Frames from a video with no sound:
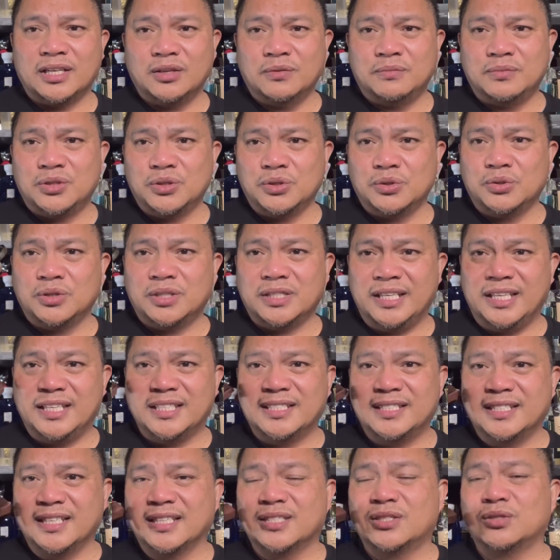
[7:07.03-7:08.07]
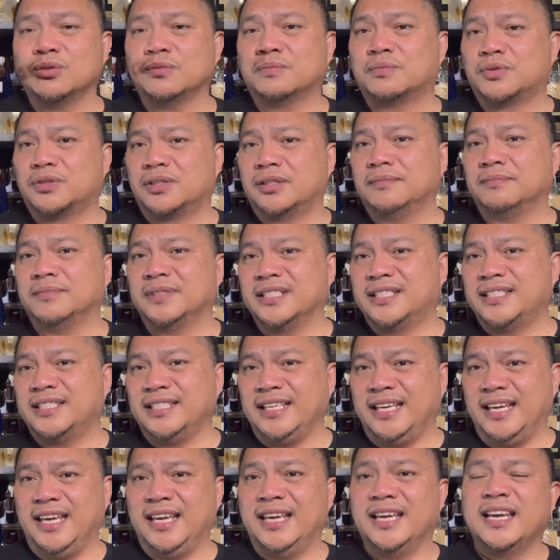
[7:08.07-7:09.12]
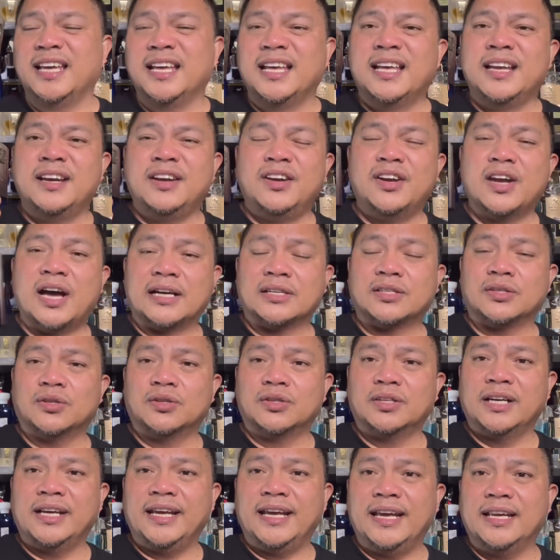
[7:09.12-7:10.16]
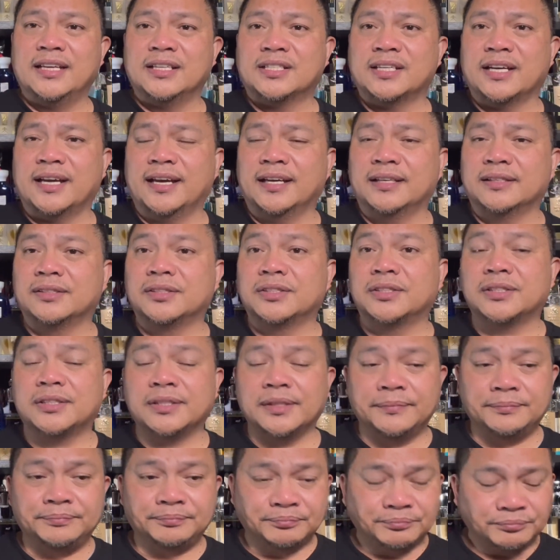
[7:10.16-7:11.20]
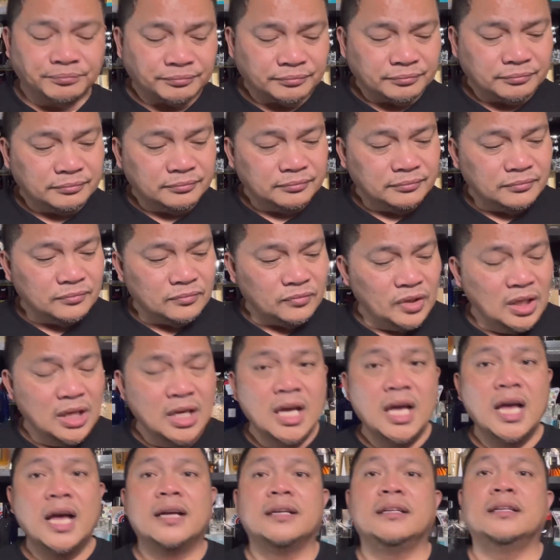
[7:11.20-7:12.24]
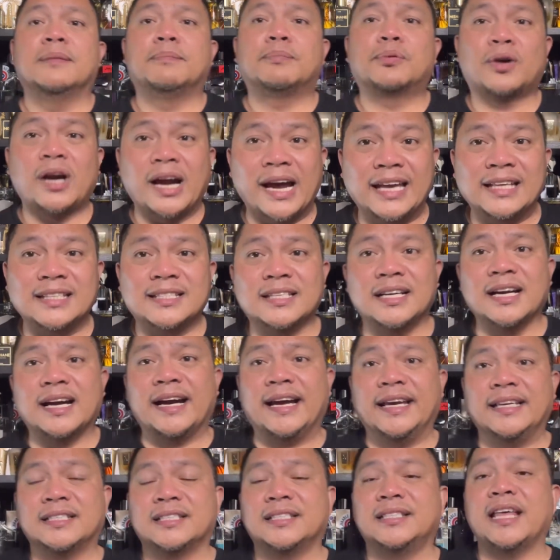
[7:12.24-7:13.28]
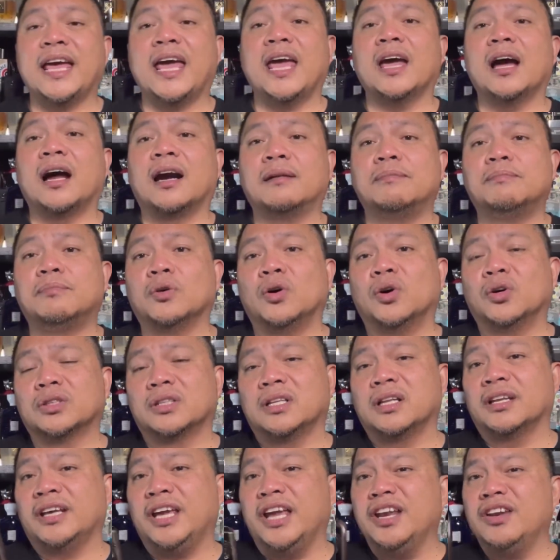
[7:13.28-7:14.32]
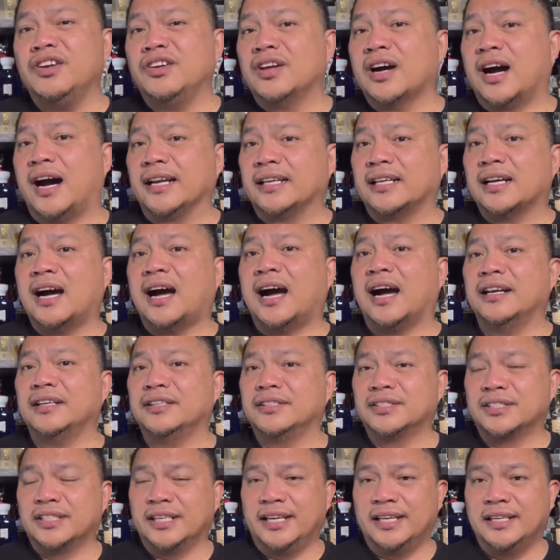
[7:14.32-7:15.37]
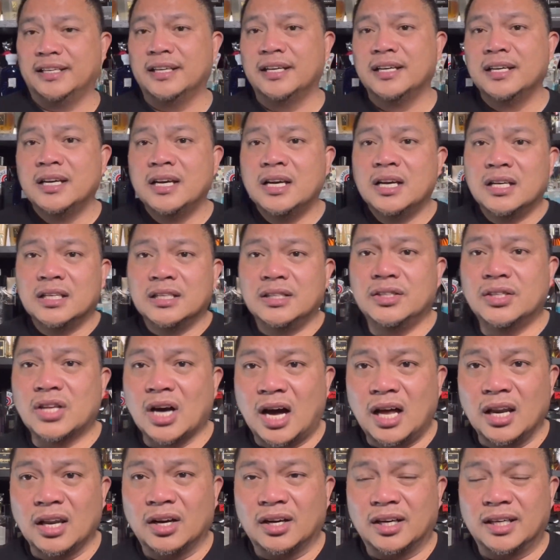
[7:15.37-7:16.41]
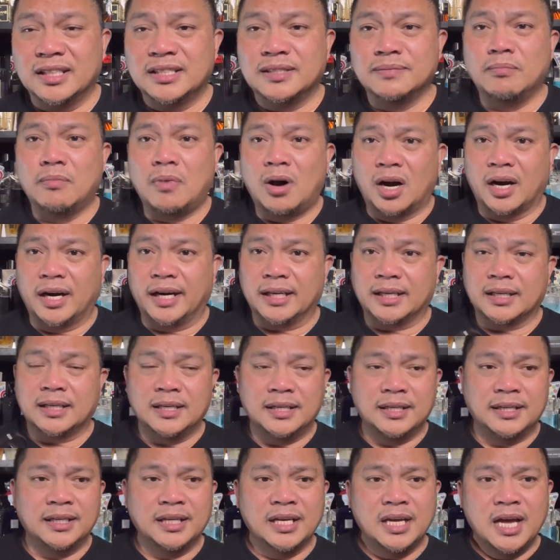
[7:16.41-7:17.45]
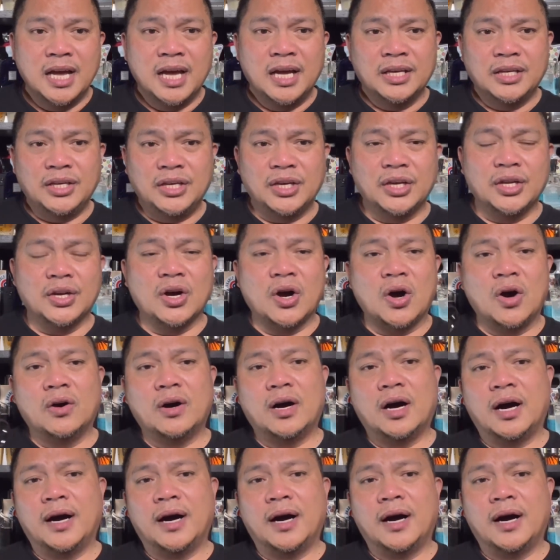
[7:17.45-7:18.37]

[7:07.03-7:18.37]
of juice is the Supremacy, not only intense. The price guys, they are both in that $100 mark. You know,